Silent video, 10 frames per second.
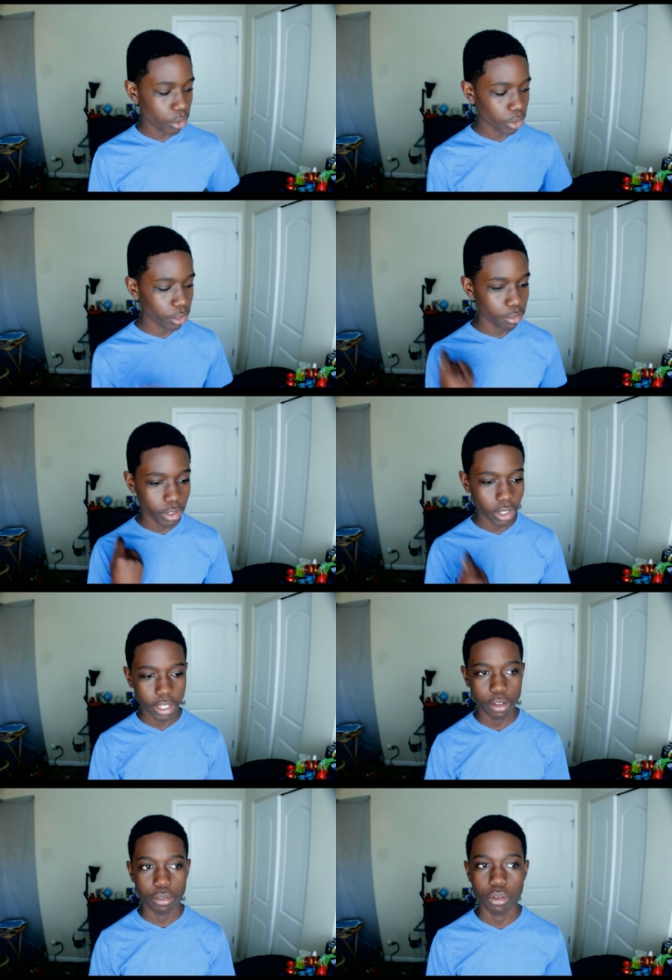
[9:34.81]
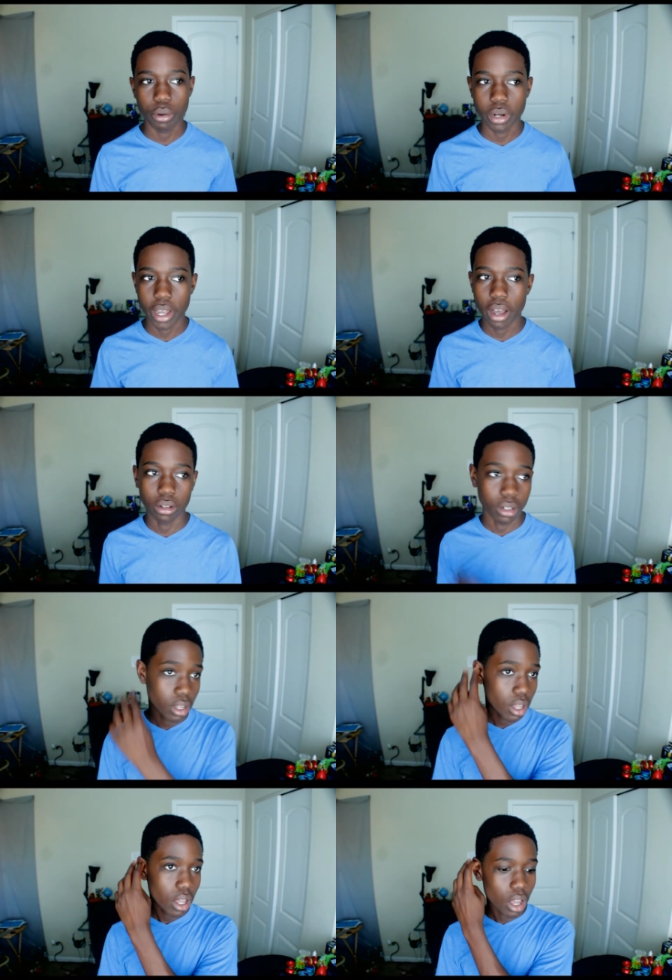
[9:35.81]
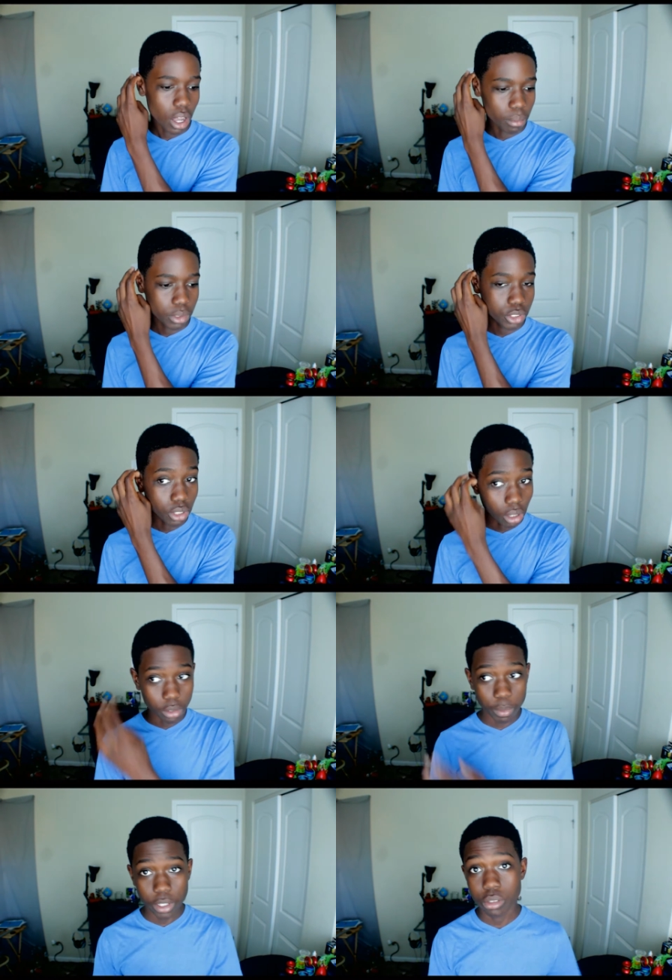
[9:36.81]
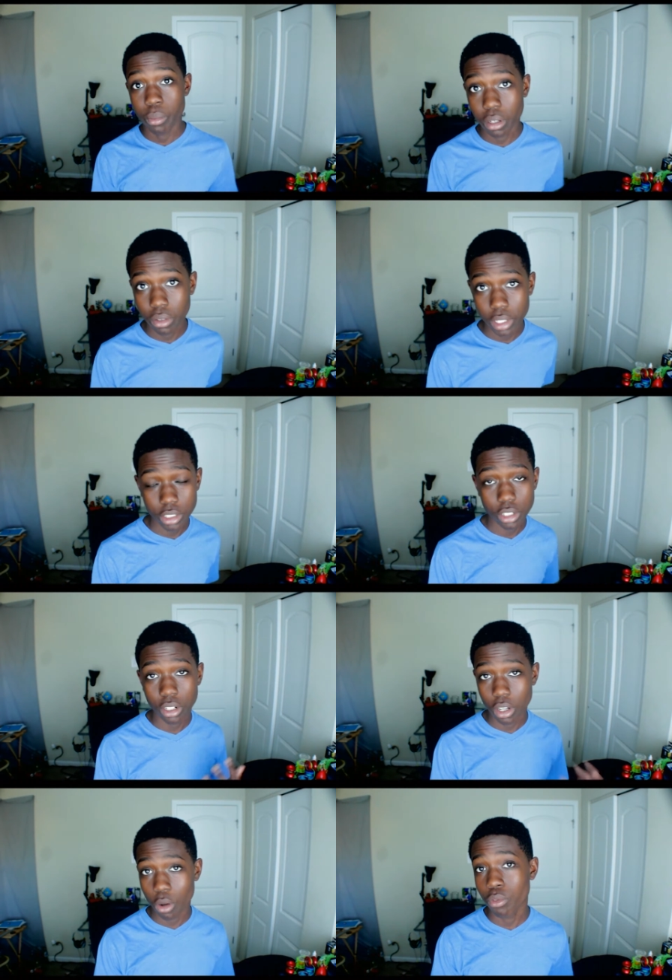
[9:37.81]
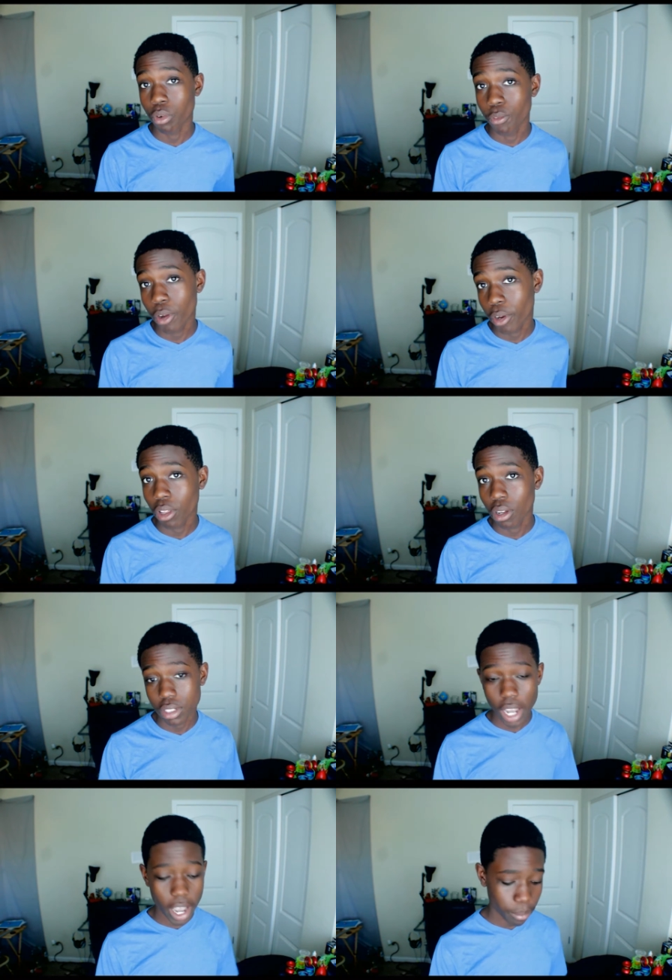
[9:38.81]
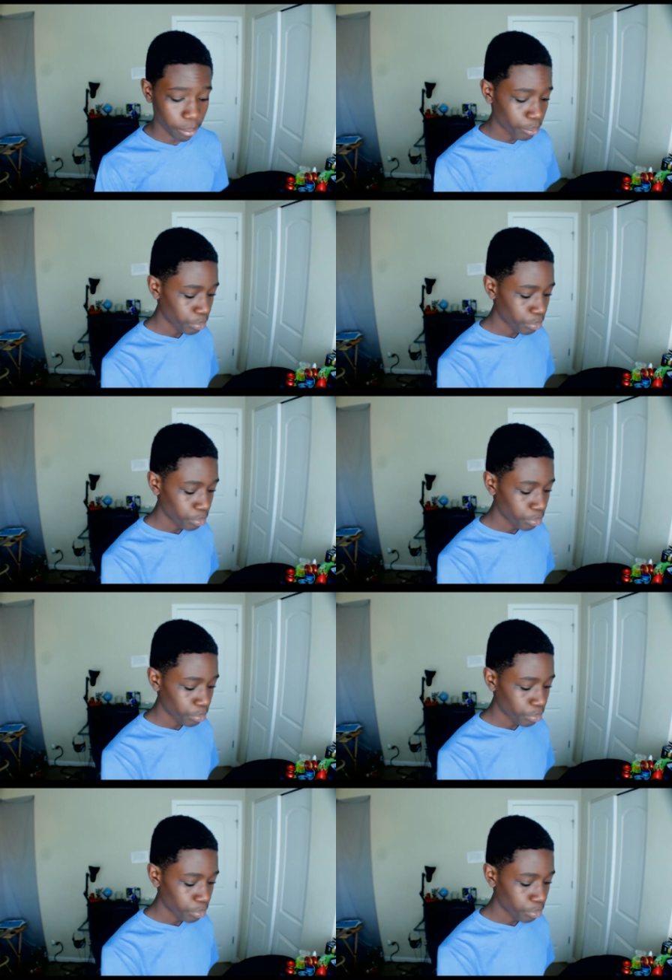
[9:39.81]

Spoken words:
You really feel like you're throwing down a solid piece of metal that's gonna go for a very long time.